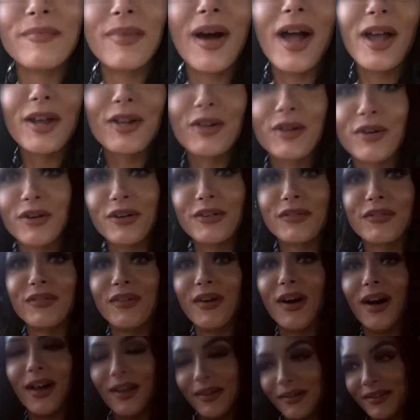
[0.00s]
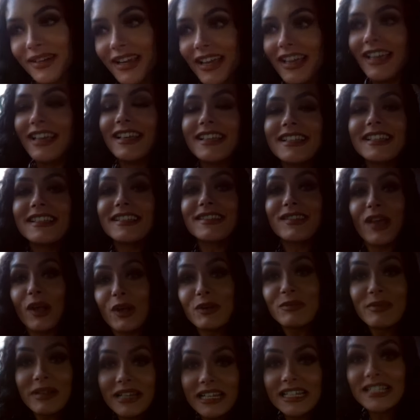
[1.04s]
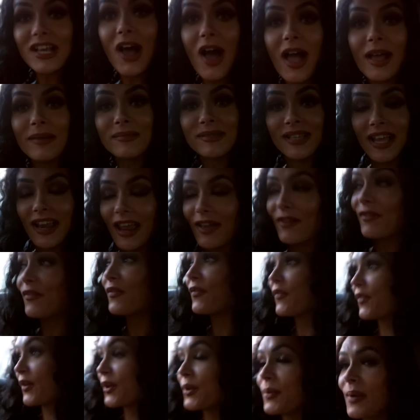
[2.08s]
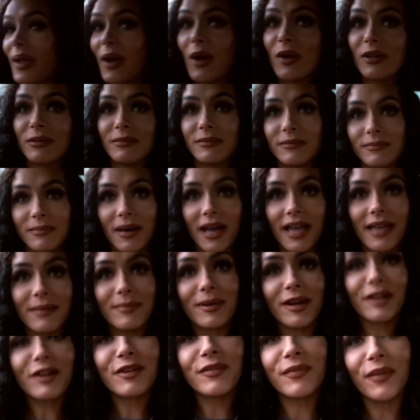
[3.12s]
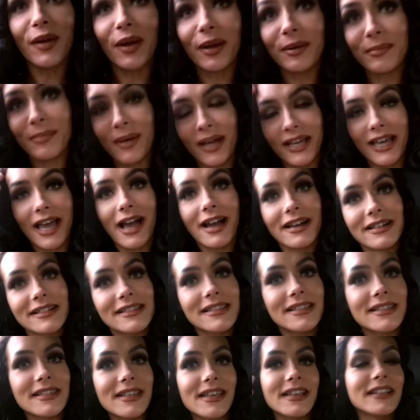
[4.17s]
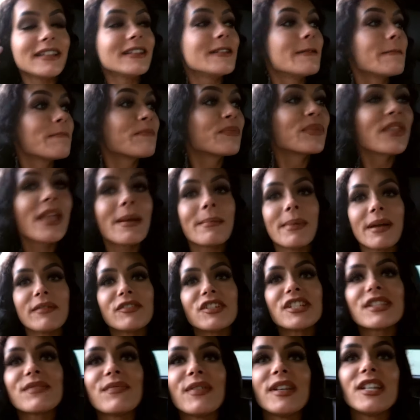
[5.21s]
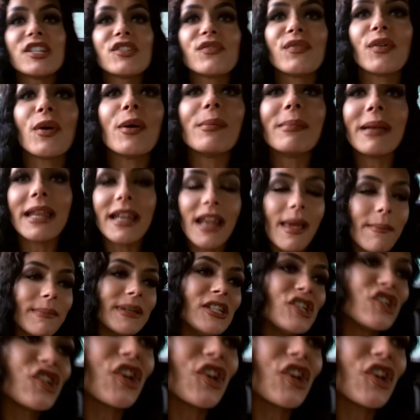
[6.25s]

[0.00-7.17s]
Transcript: microphone so many times. I like flew it on my microphone by accident. But I've just finished filming. Let me